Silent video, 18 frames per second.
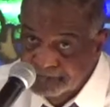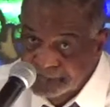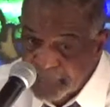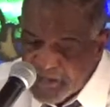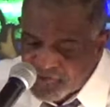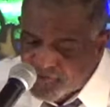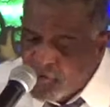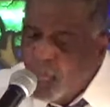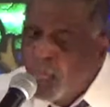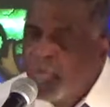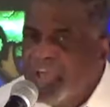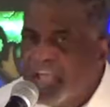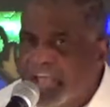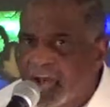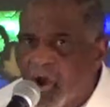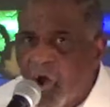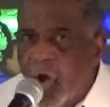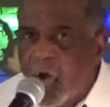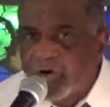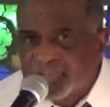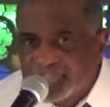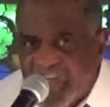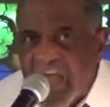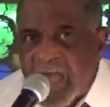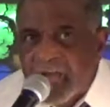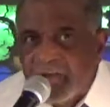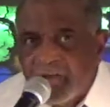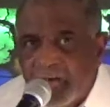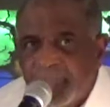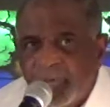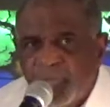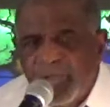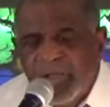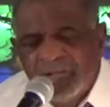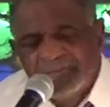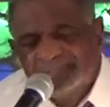And so we get all tangled
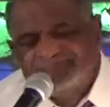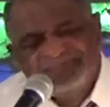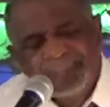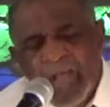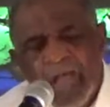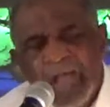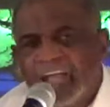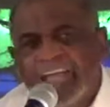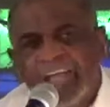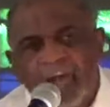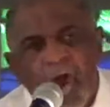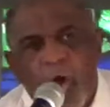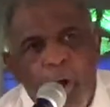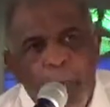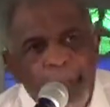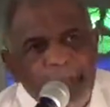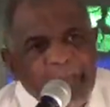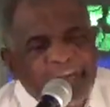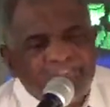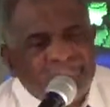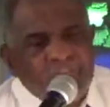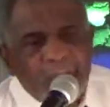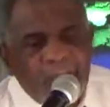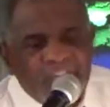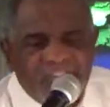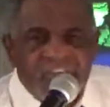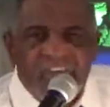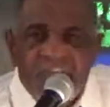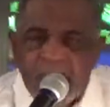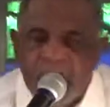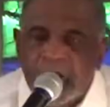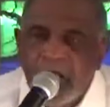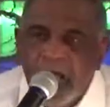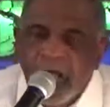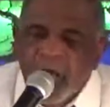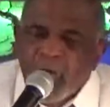up and we get all mixed. Listen
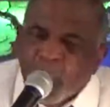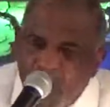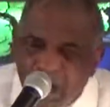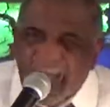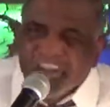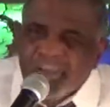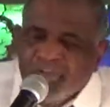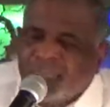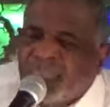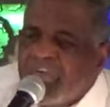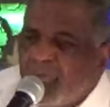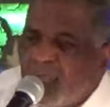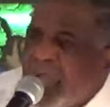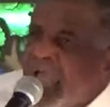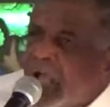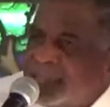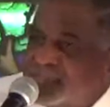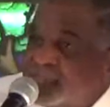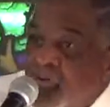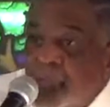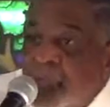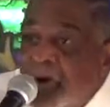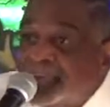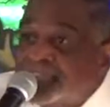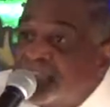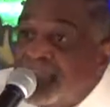here. Why do you think we have so much